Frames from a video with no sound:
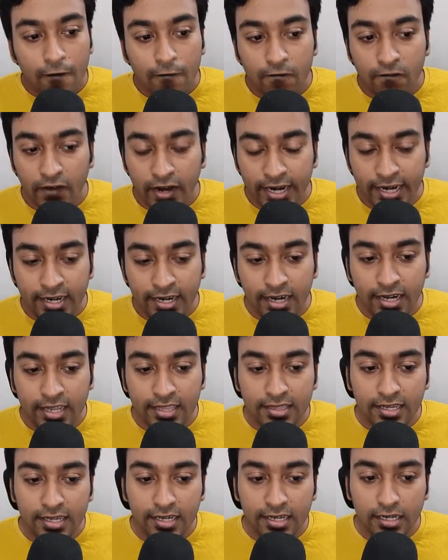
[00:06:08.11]
finally the
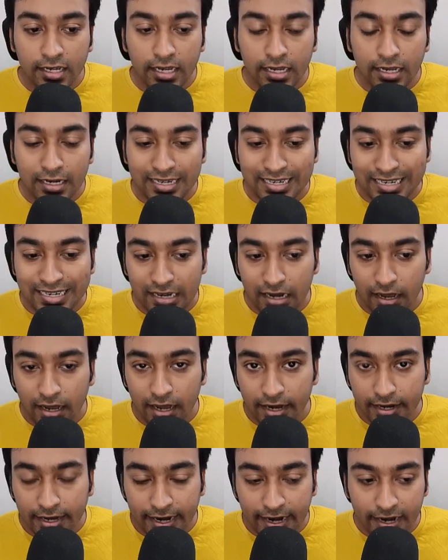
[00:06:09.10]
uh,
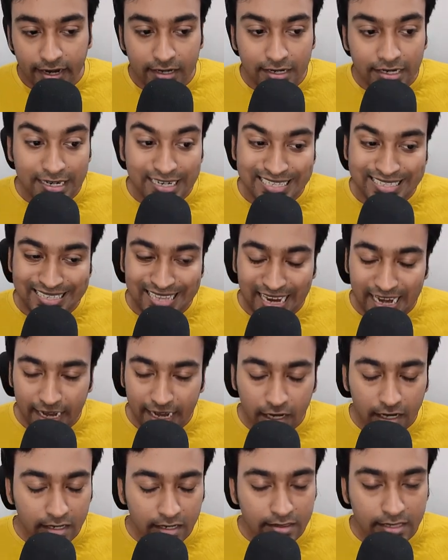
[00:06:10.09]
character is n
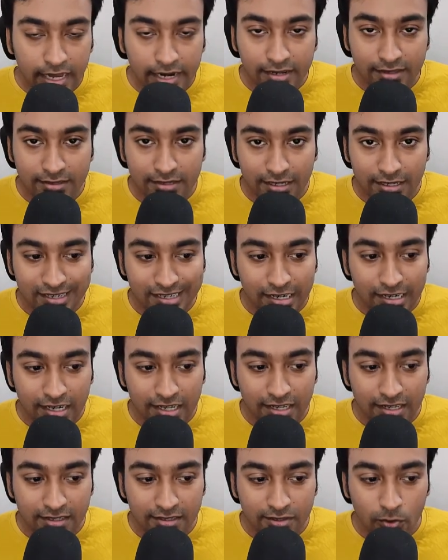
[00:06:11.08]
that is a really
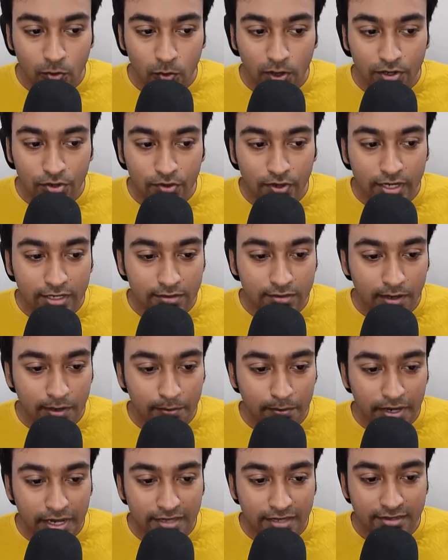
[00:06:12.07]
easy one to explain
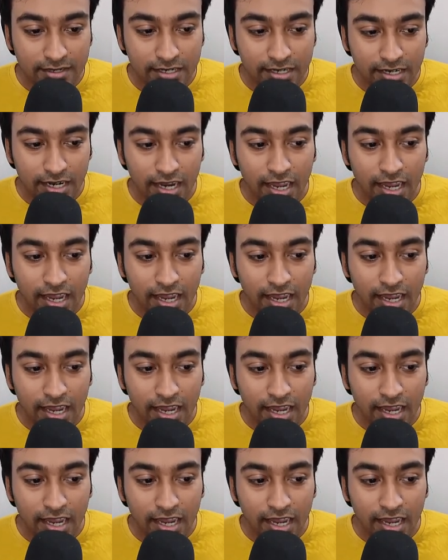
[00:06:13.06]
basically